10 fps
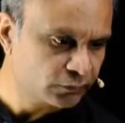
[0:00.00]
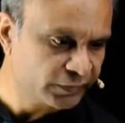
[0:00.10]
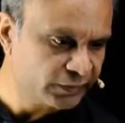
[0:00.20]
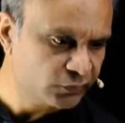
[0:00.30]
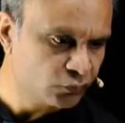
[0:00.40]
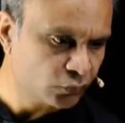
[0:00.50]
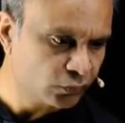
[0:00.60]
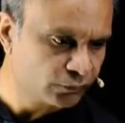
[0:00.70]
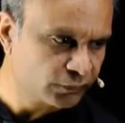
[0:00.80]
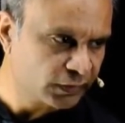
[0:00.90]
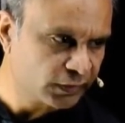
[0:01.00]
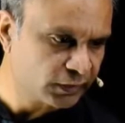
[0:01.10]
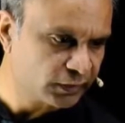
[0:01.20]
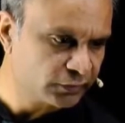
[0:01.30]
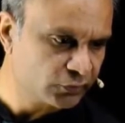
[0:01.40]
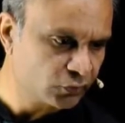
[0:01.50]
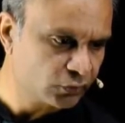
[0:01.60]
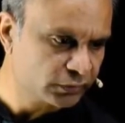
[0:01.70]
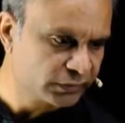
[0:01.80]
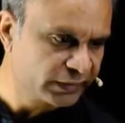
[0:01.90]
value of R
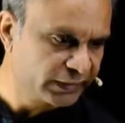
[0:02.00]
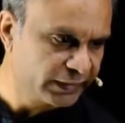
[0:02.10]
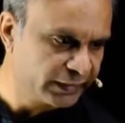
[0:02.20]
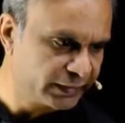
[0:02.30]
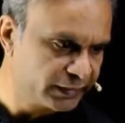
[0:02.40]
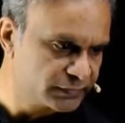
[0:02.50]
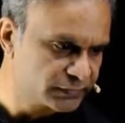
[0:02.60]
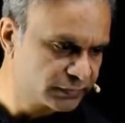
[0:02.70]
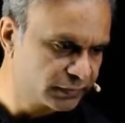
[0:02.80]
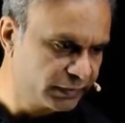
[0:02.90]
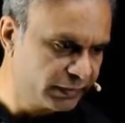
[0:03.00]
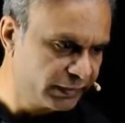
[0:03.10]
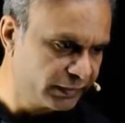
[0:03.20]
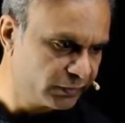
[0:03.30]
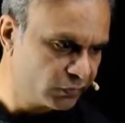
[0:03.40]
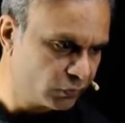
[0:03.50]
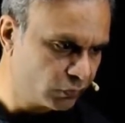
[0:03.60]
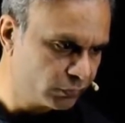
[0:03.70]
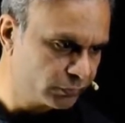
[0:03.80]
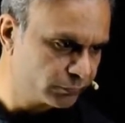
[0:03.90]
dot A as A
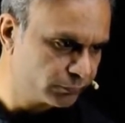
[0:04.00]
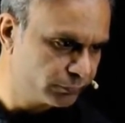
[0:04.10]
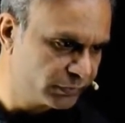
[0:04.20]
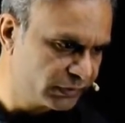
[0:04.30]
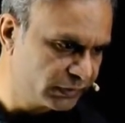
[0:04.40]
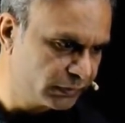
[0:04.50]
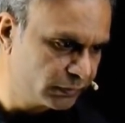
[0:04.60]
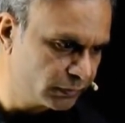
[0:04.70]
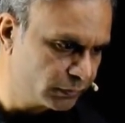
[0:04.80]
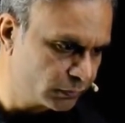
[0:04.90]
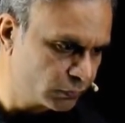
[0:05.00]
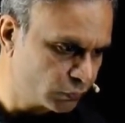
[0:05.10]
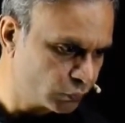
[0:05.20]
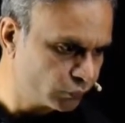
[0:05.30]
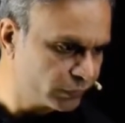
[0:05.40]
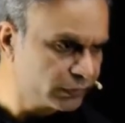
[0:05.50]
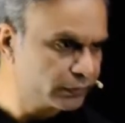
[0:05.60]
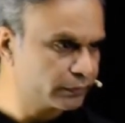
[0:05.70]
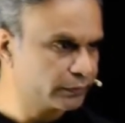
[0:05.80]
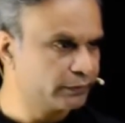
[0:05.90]
dot B over.
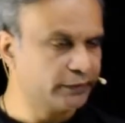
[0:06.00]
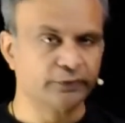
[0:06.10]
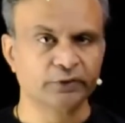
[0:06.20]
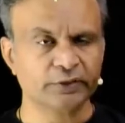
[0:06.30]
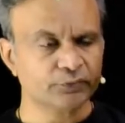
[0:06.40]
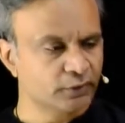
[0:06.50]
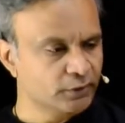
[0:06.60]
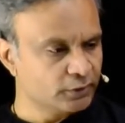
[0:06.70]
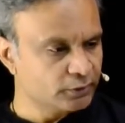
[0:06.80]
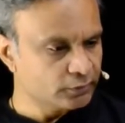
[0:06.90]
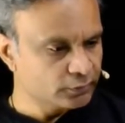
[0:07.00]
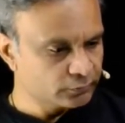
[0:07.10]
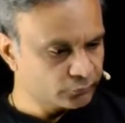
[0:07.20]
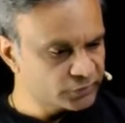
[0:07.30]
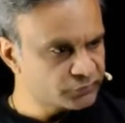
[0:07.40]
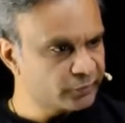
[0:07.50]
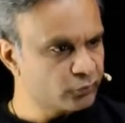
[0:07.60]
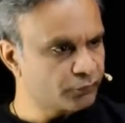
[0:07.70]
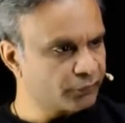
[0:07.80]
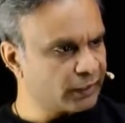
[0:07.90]
Okay, for this
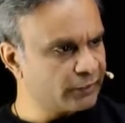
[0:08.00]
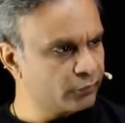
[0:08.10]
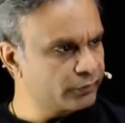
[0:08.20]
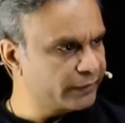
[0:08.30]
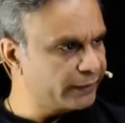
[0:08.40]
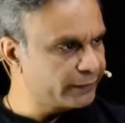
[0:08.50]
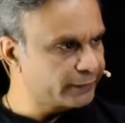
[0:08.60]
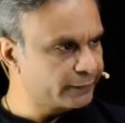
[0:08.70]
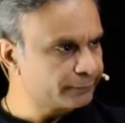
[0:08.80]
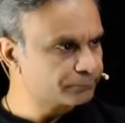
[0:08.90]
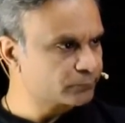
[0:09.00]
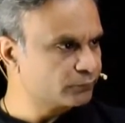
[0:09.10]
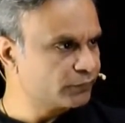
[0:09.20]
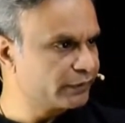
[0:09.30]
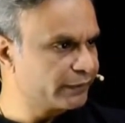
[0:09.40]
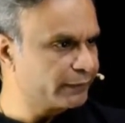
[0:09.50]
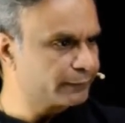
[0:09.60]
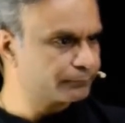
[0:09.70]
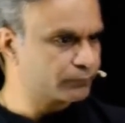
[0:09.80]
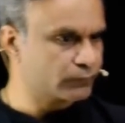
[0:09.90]
value of r dot a here, we
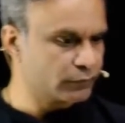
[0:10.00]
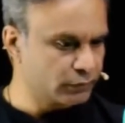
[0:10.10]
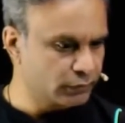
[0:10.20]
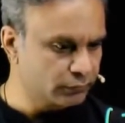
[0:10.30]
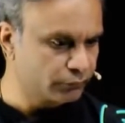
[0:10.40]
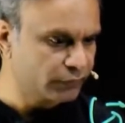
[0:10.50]
get a